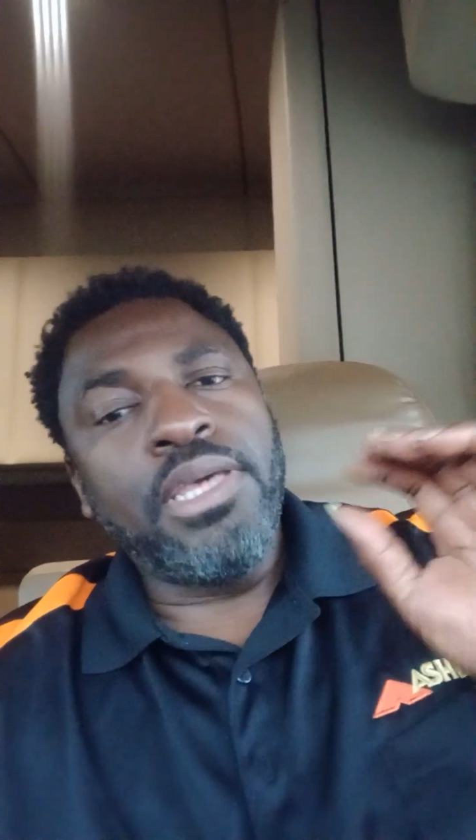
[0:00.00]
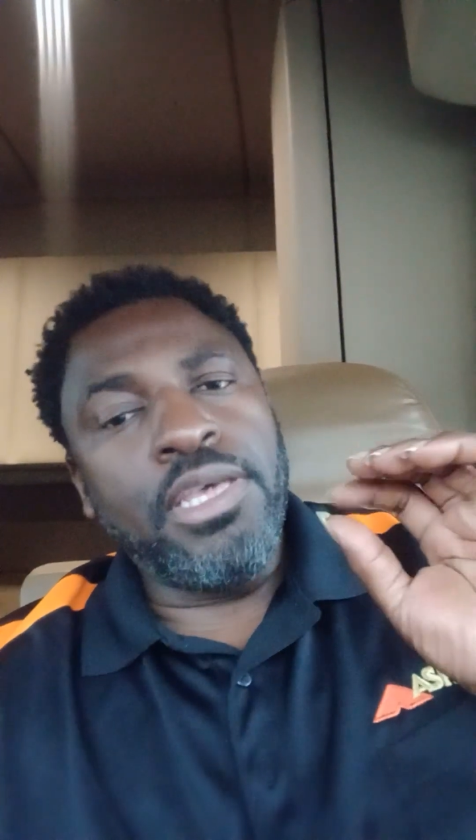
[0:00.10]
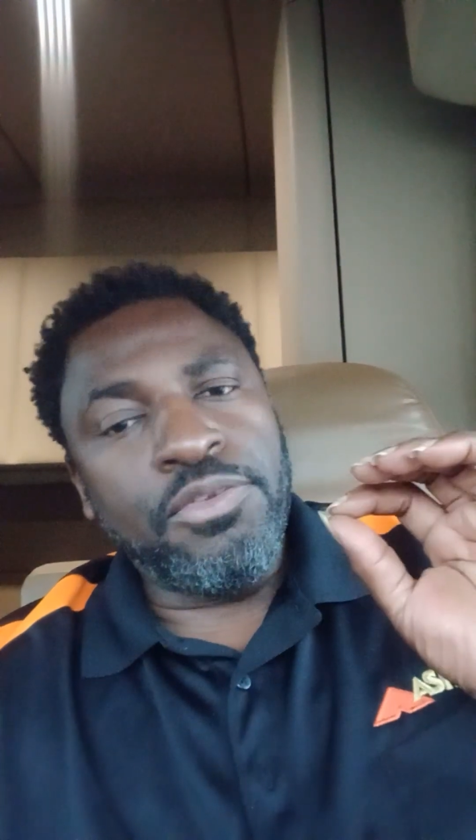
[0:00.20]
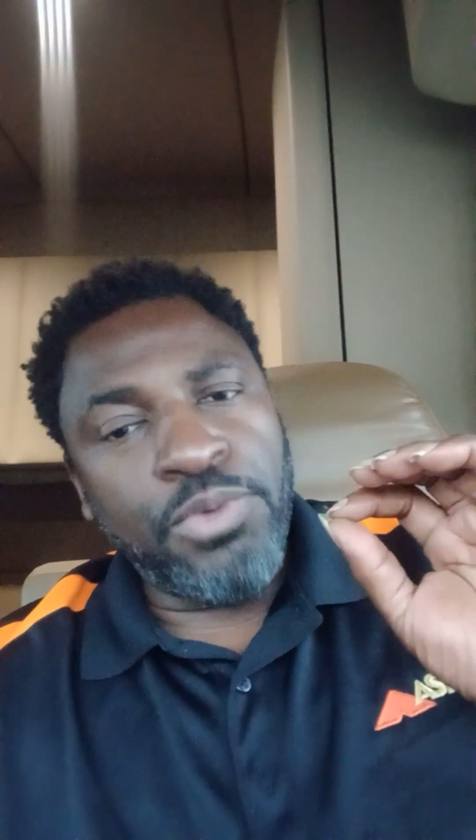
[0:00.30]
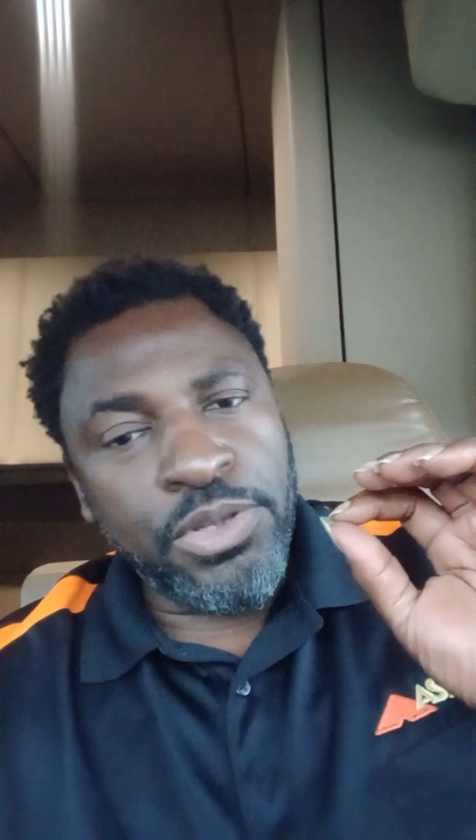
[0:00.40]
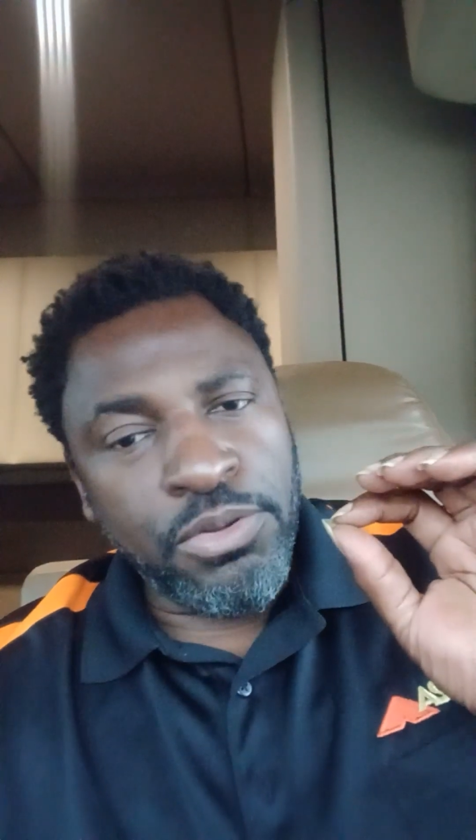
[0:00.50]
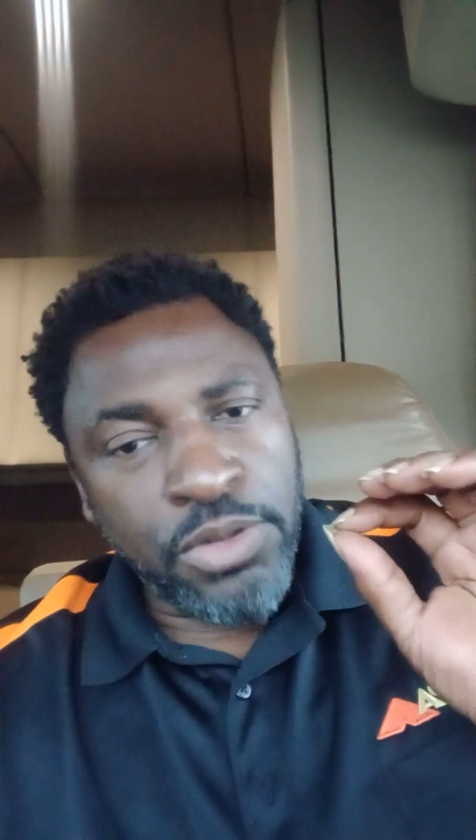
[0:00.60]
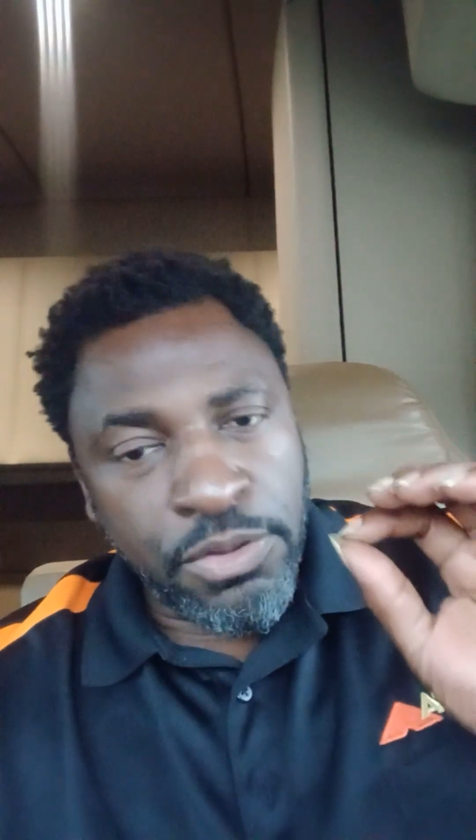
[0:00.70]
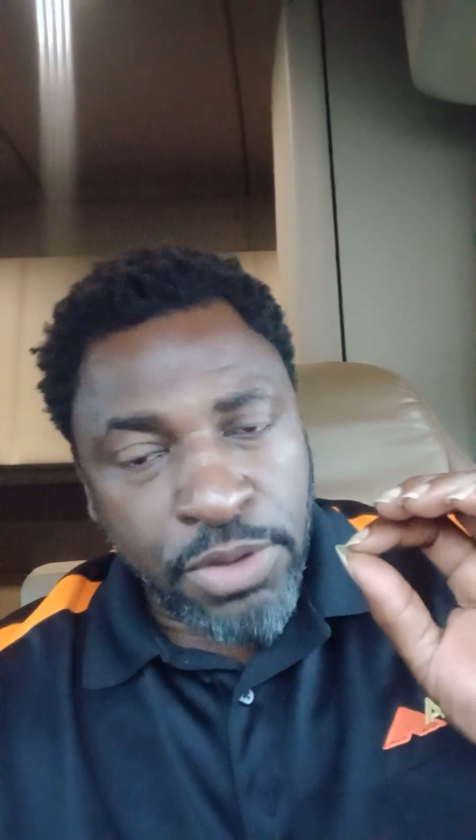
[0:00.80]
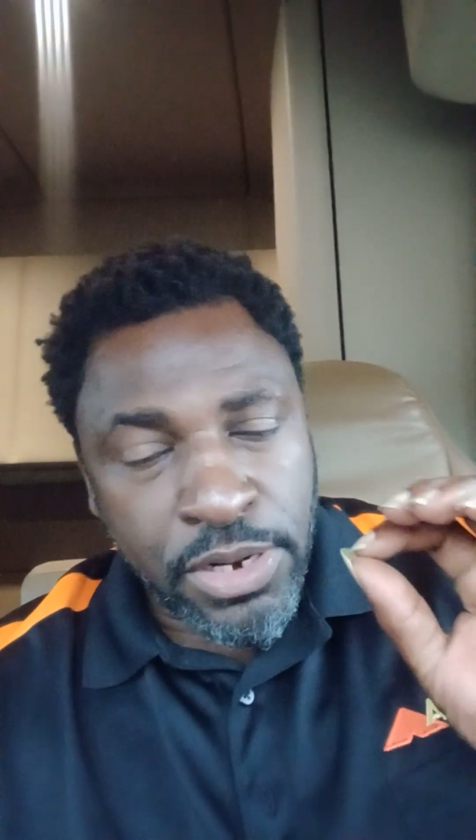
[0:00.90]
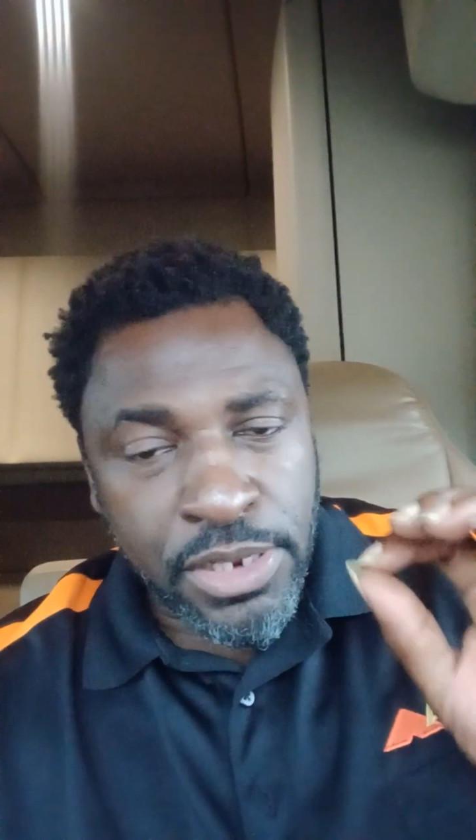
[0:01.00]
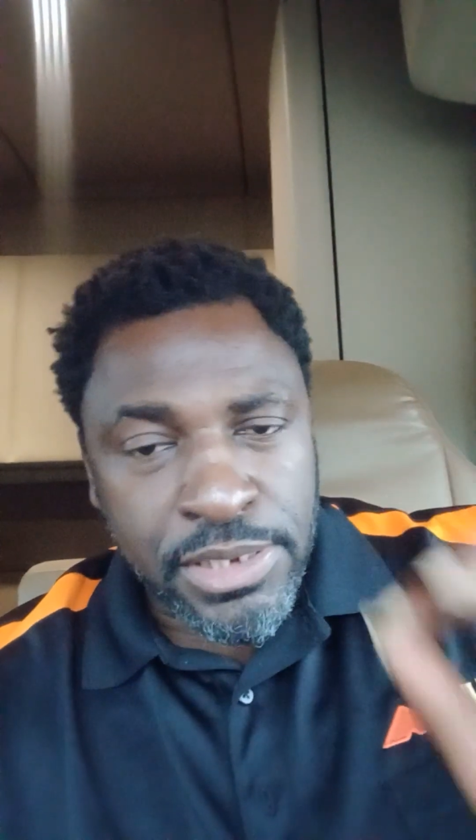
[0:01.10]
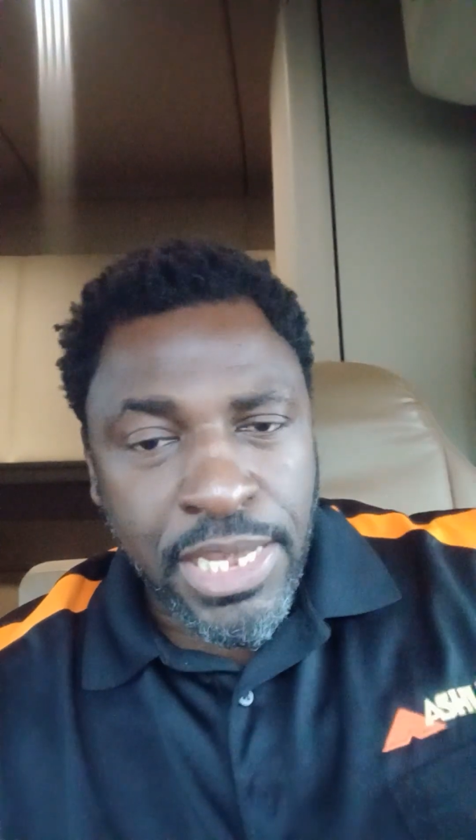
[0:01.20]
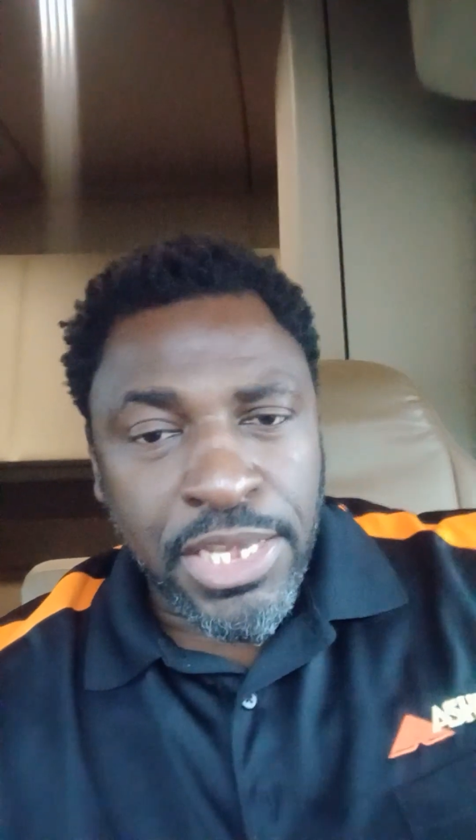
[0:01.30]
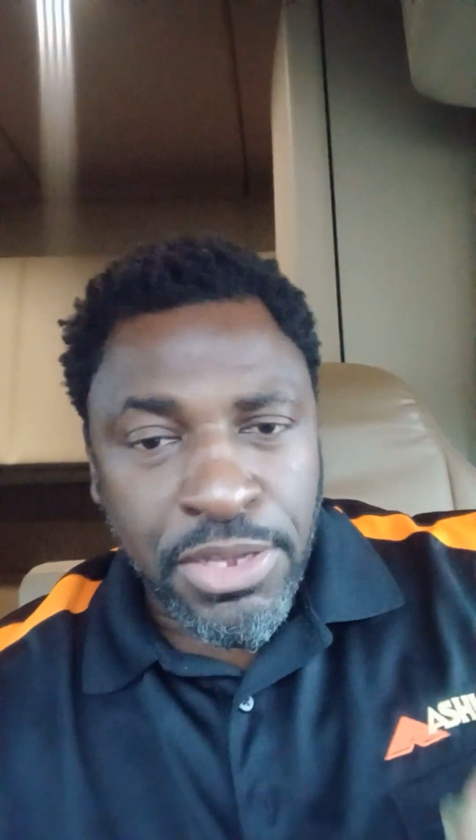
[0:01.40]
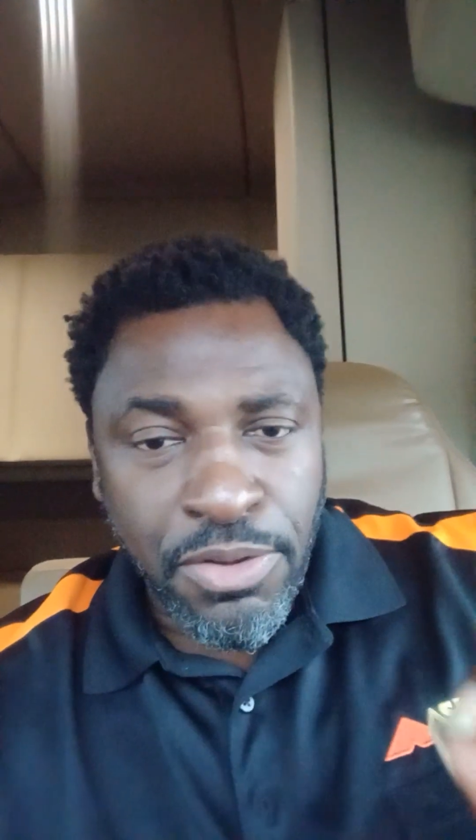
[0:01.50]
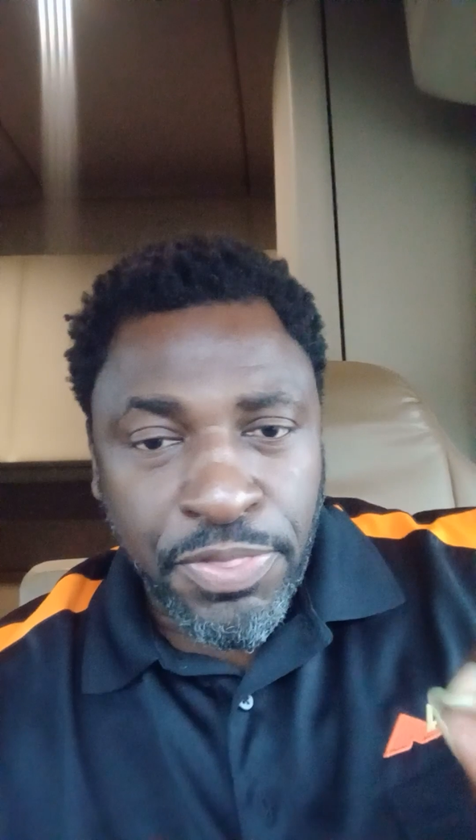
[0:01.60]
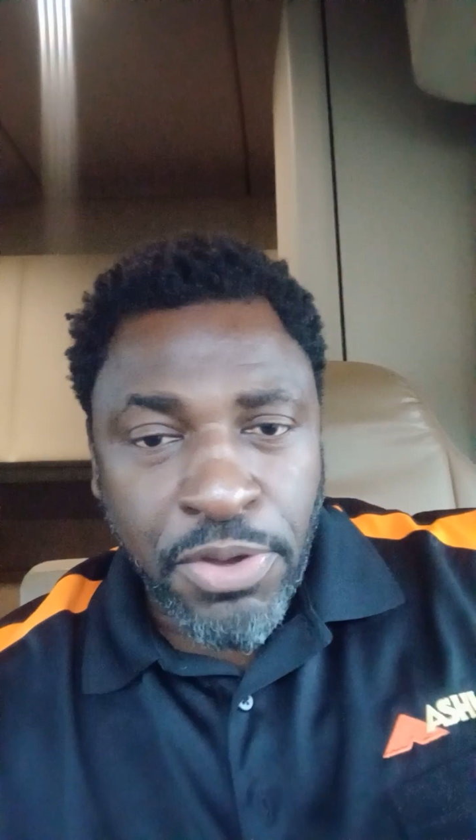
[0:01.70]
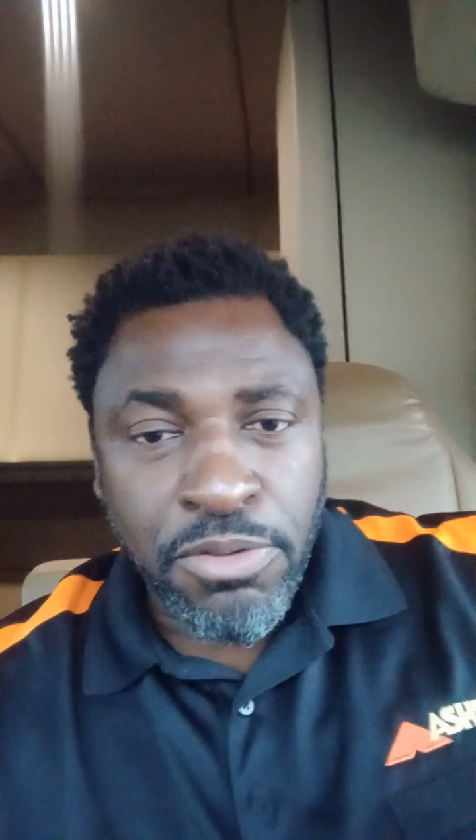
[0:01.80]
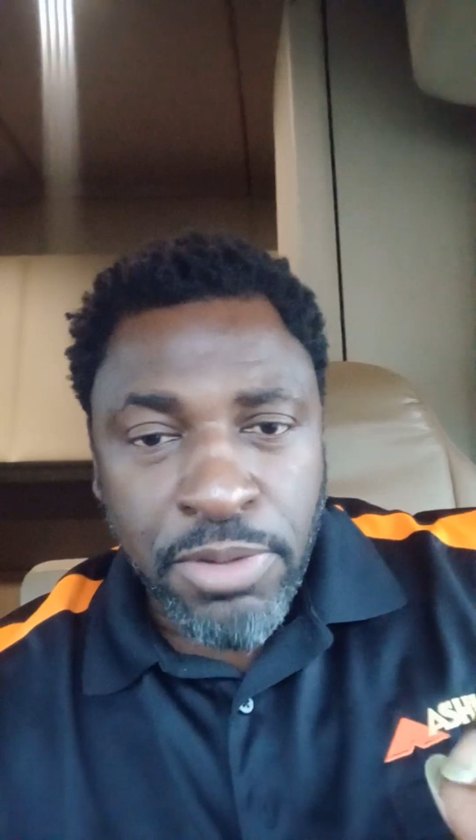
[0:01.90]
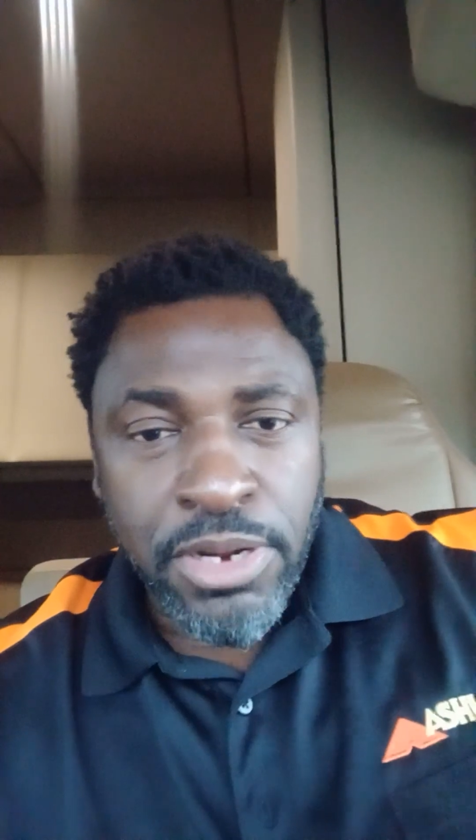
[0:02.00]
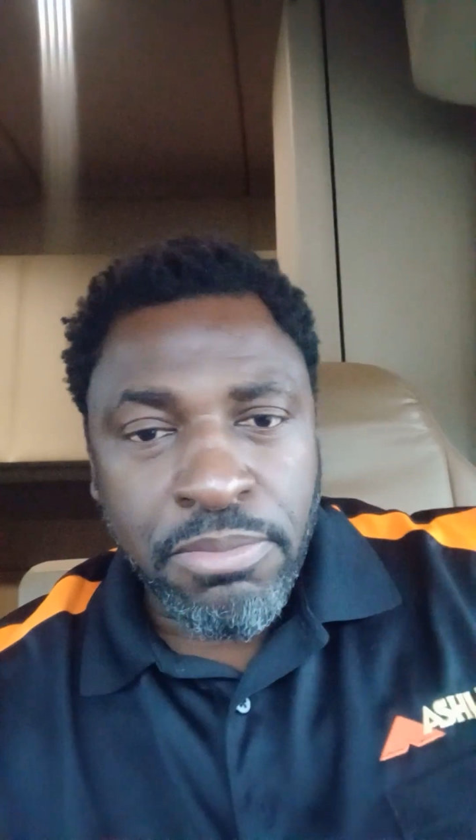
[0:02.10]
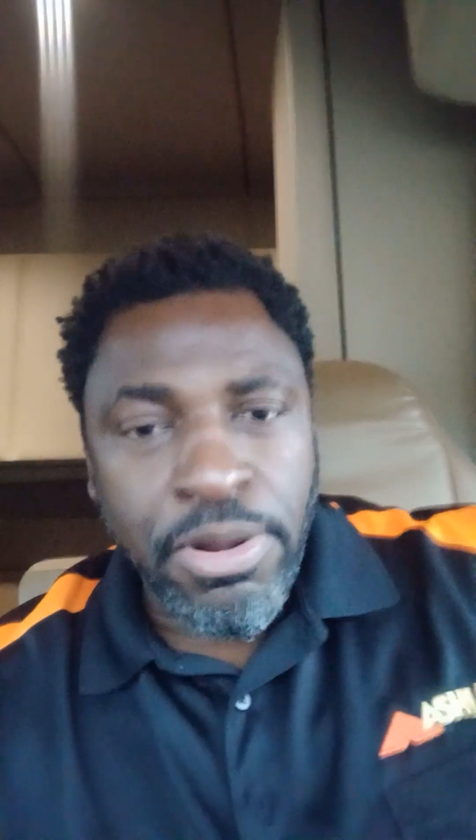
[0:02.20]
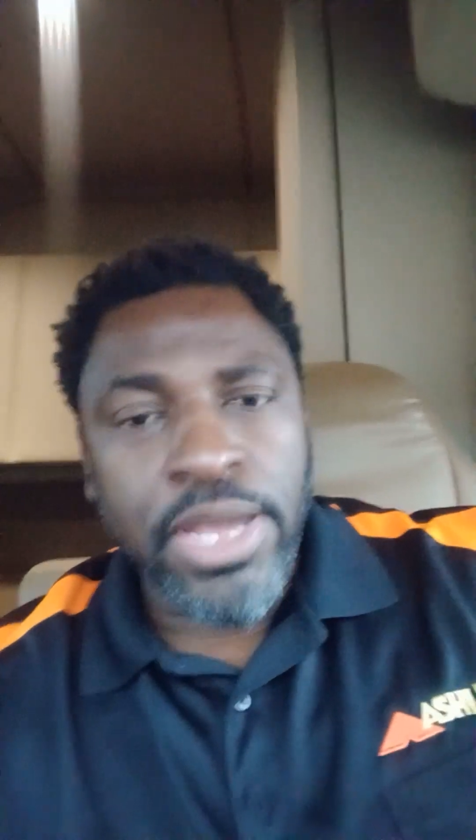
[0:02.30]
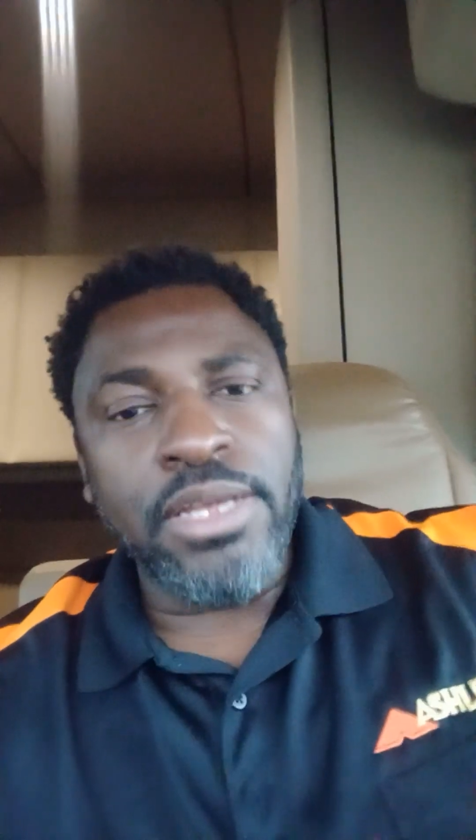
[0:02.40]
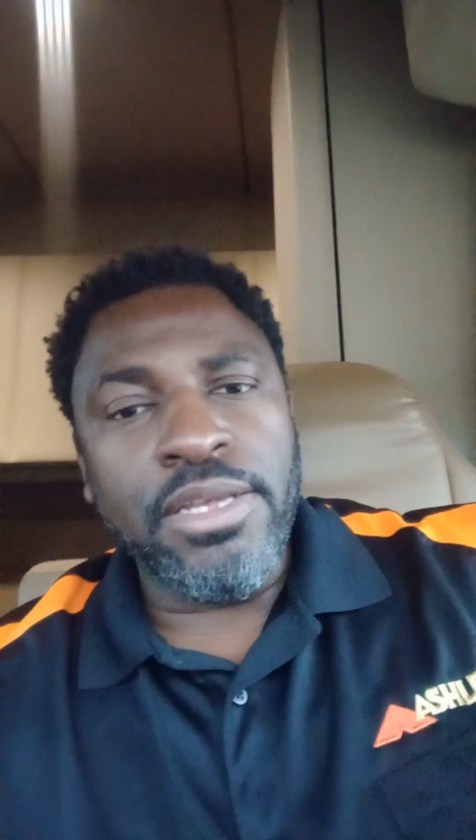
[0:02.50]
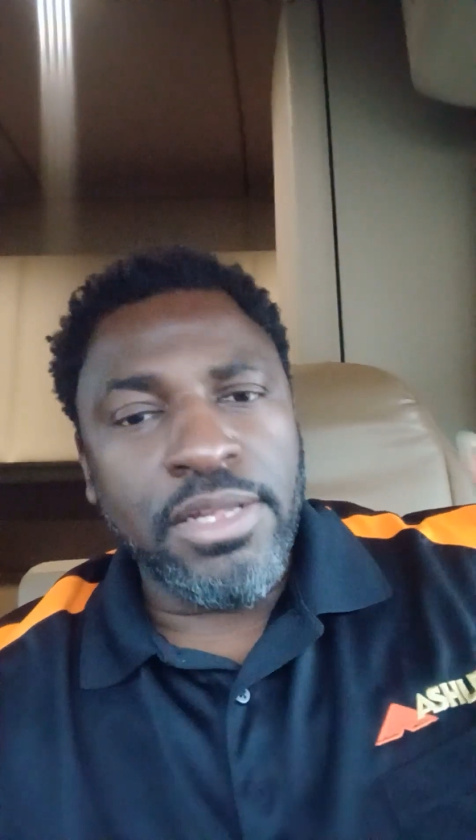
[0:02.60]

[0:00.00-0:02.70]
is when you get ready to take your 30-minute break.